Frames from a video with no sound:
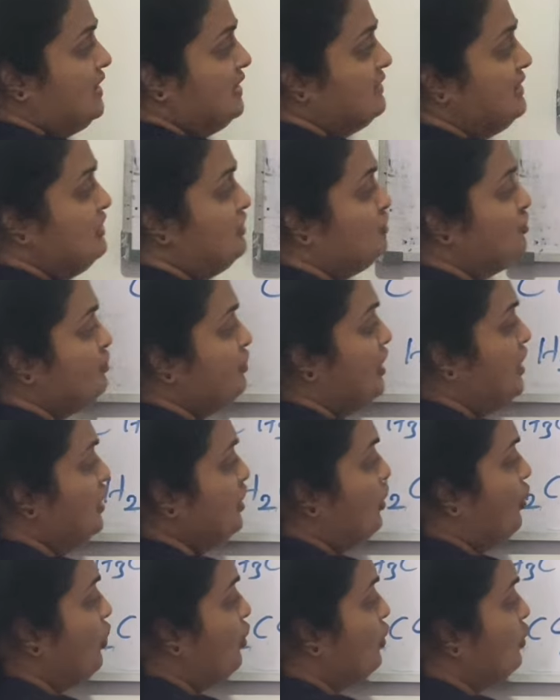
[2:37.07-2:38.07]
This one
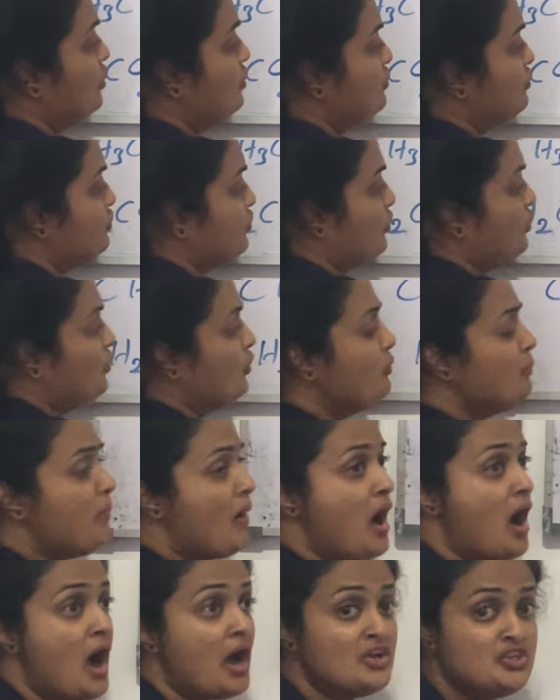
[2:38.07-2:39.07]
also
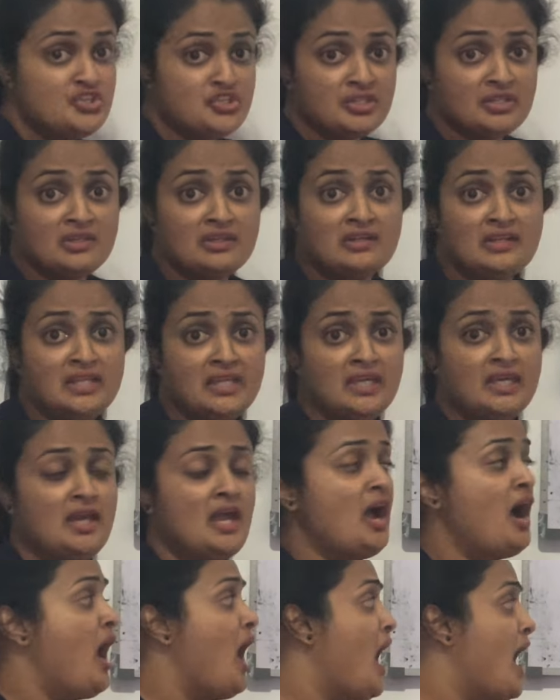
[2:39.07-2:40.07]
partially
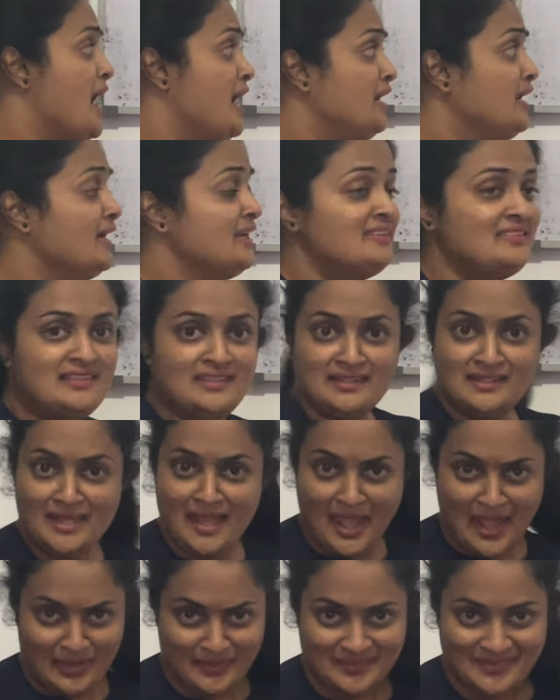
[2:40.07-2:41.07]
ionized in the
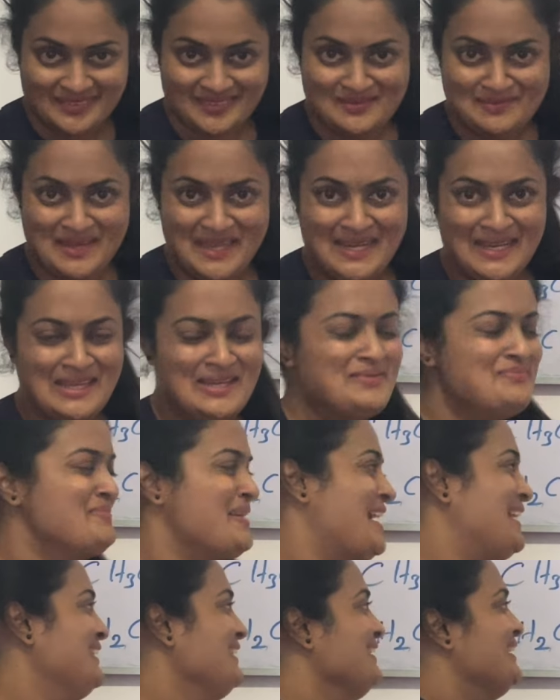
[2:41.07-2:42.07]
aqueous medium
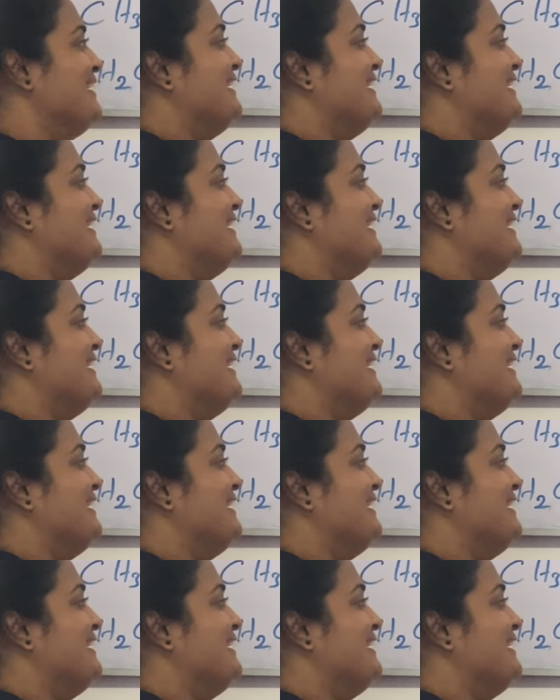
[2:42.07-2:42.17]
and